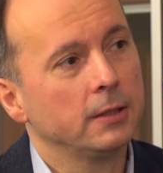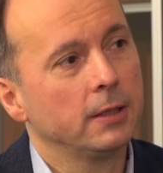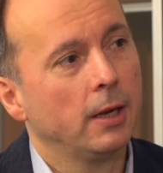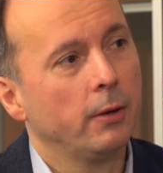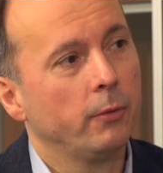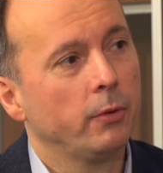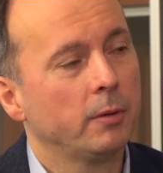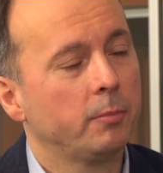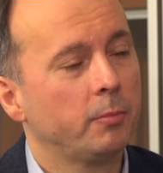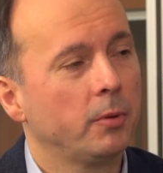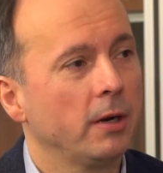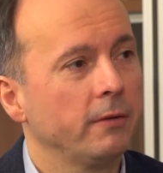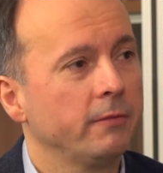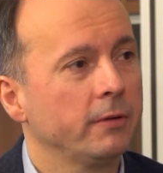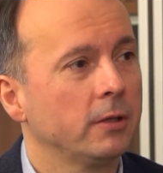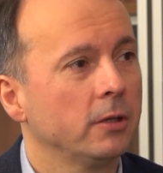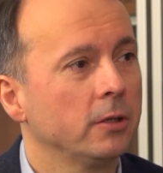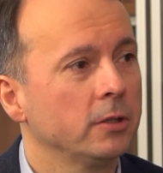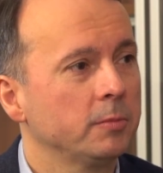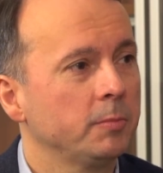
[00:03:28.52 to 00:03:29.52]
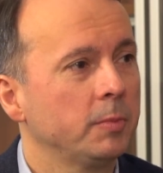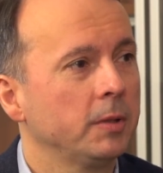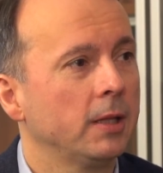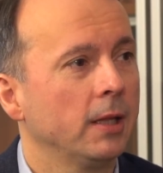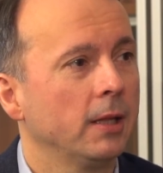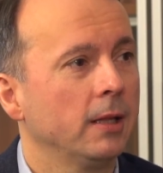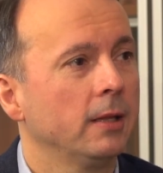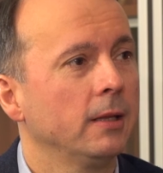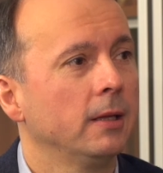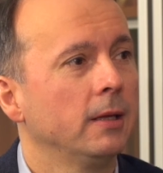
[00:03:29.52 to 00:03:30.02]
in our private
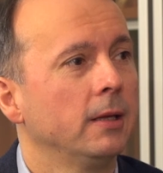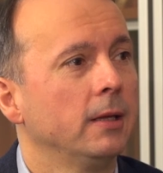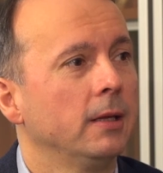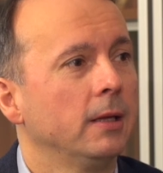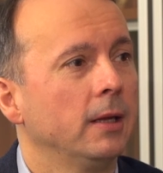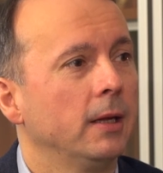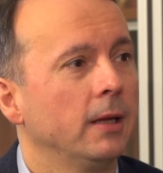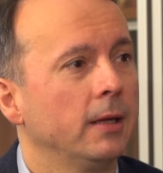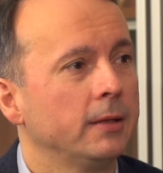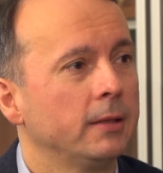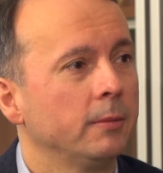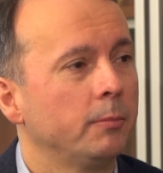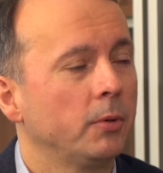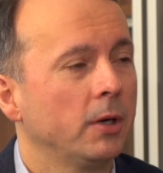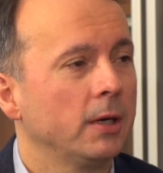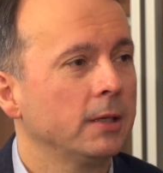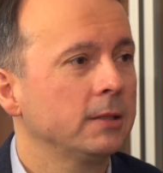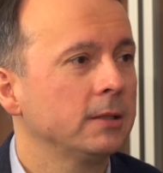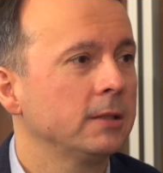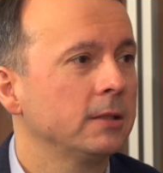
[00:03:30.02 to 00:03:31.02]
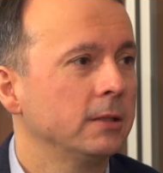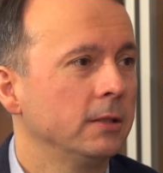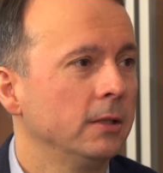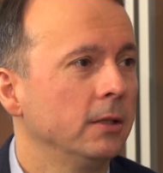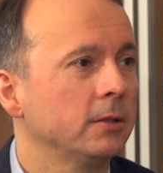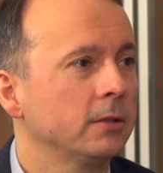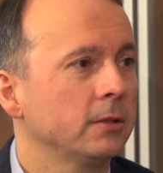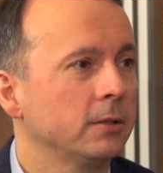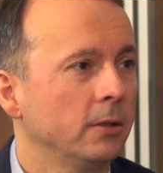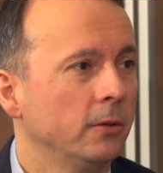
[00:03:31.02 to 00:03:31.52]
hospital, the price is
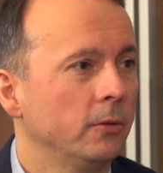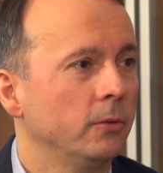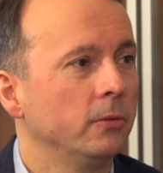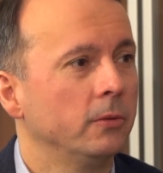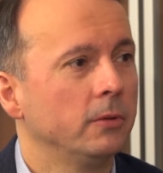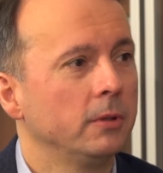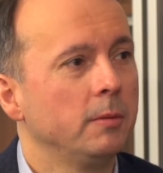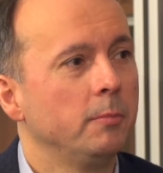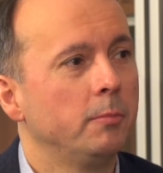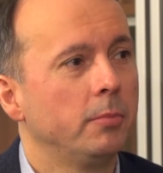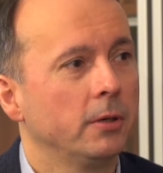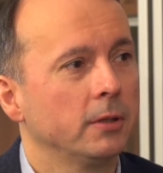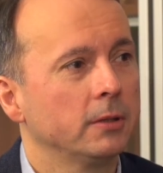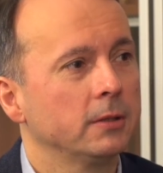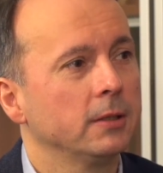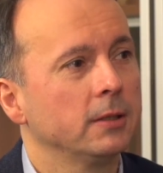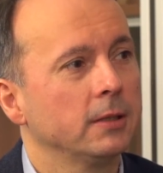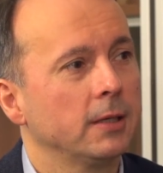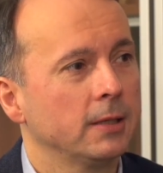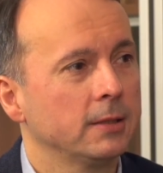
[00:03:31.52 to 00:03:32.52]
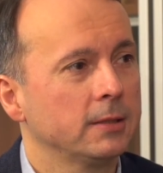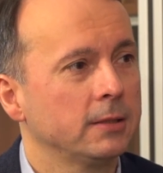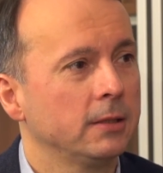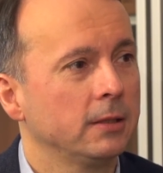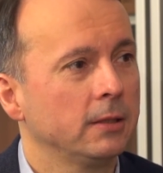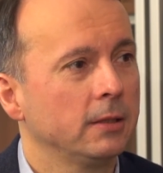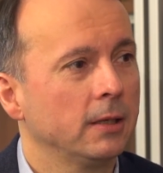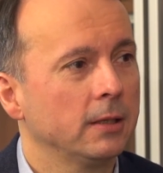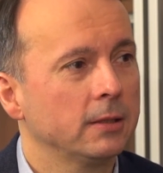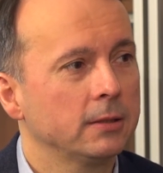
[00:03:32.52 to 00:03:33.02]
not so important as
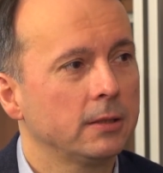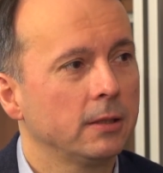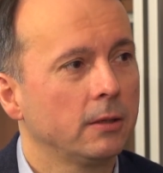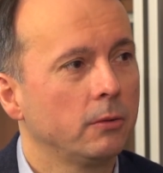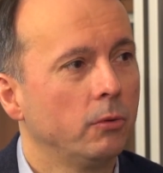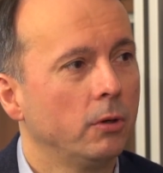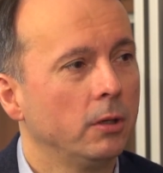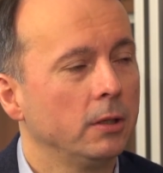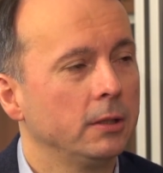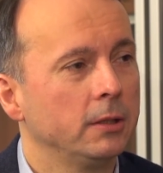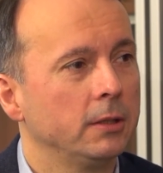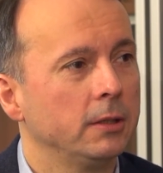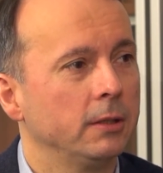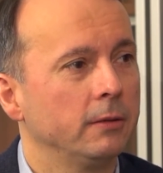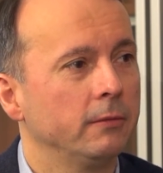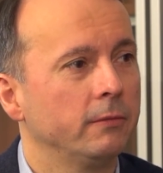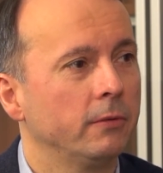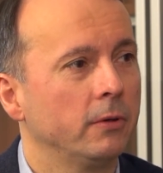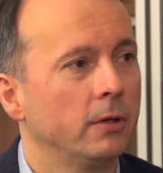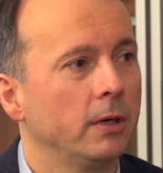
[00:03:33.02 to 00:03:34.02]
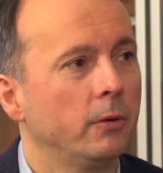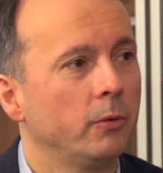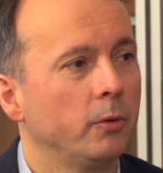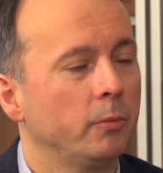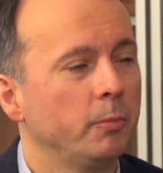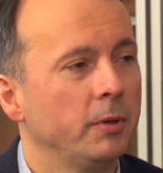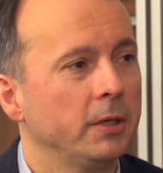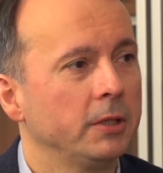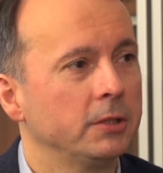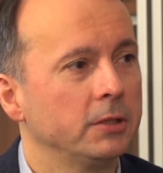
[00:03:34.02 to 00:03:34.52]
the quality for our
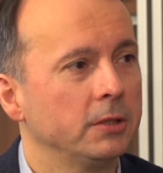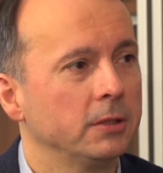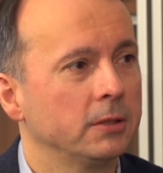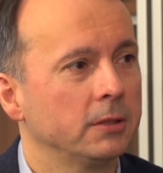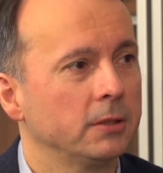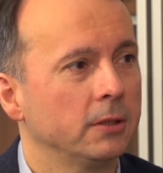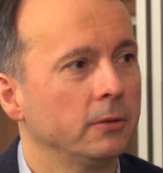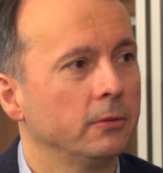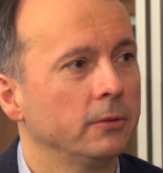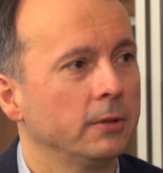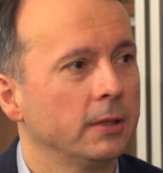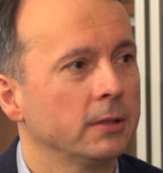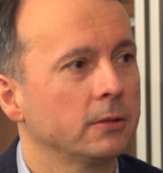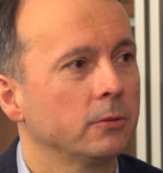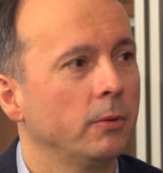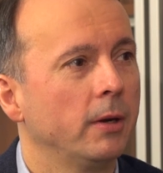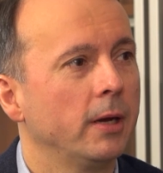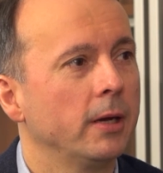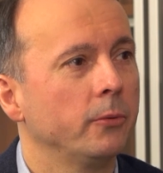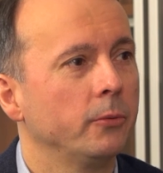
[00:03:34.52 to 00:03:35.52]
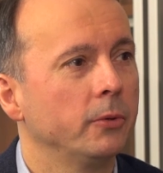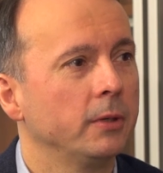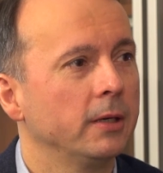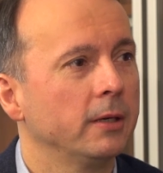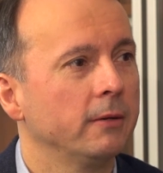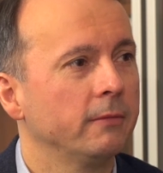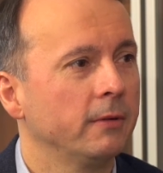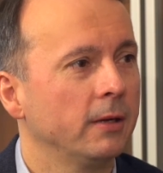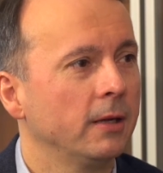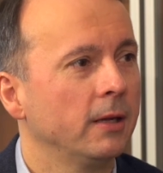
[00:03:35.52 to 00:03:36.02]
patients. So that's why we
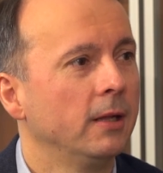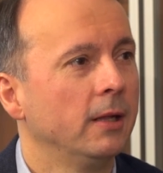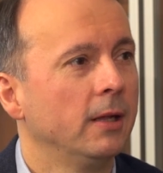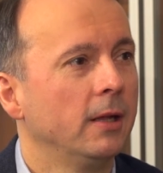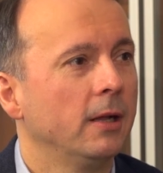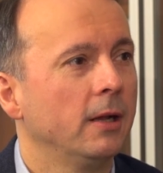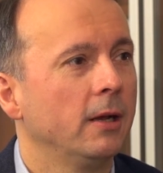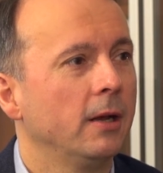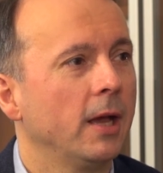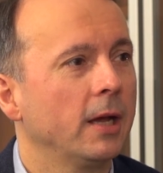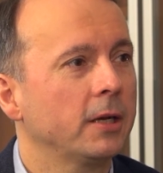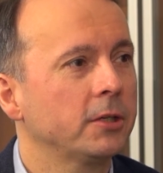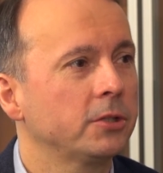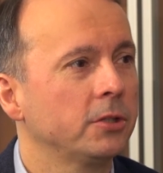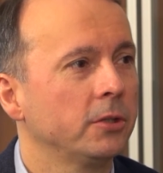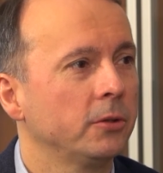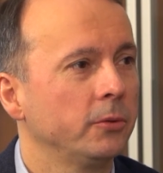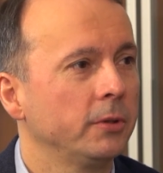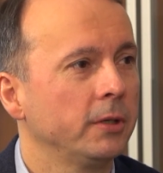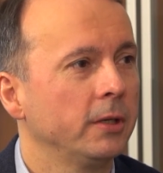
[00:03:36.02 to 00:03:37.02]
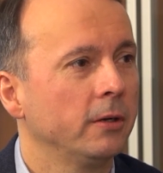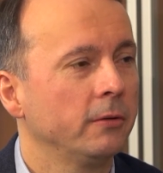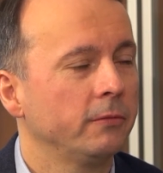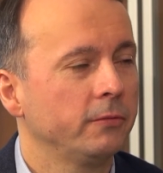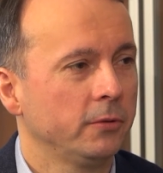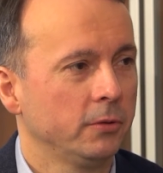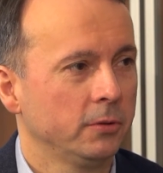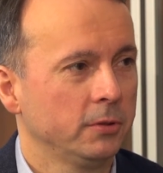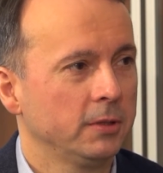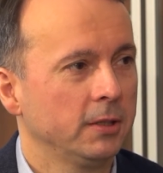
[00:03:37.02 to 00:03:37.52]
have a luxury
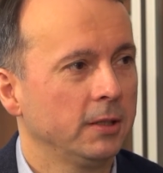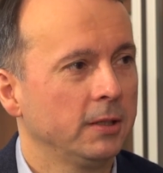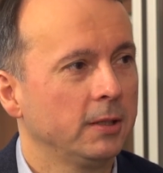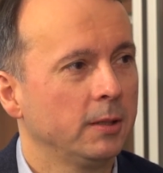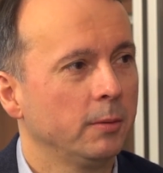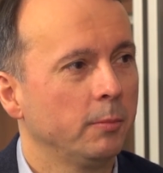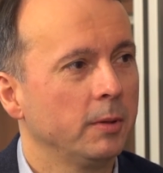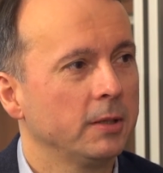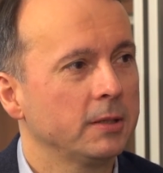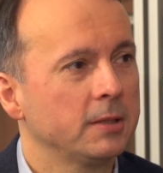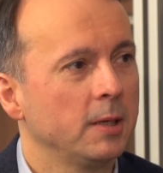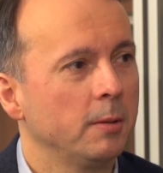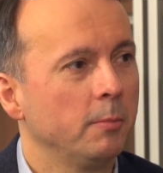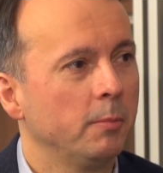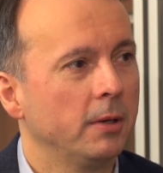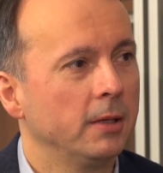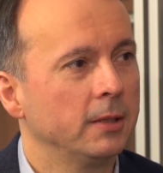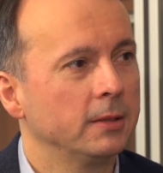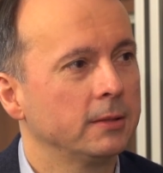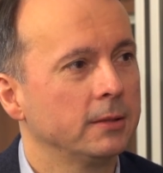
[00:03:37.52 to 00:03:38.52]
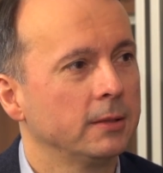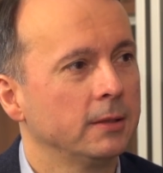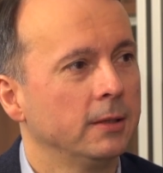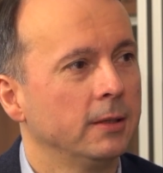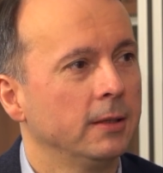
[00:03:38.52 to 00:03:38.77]
of using the best implants.